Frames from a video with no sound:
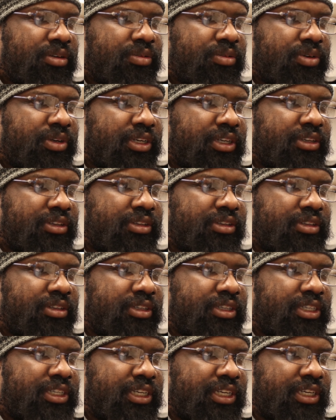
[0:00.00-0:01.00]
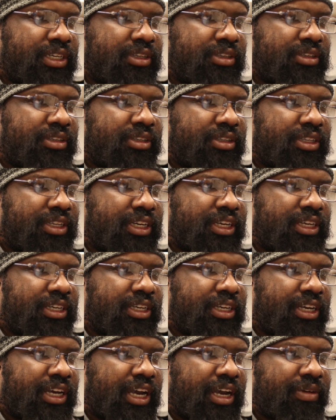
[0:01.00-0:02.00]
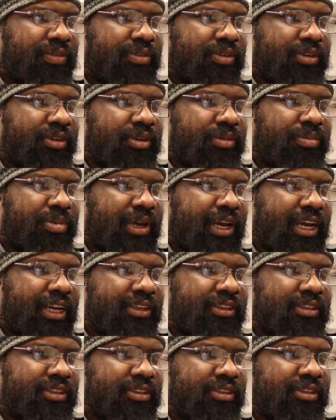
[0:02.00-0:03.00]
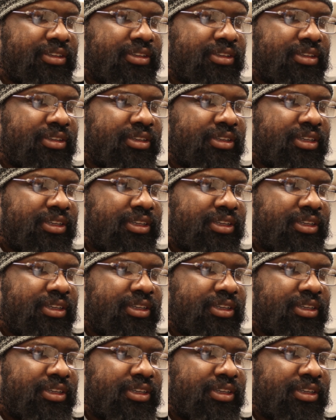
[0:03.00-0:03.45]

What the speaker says: What is the chance that after it passes,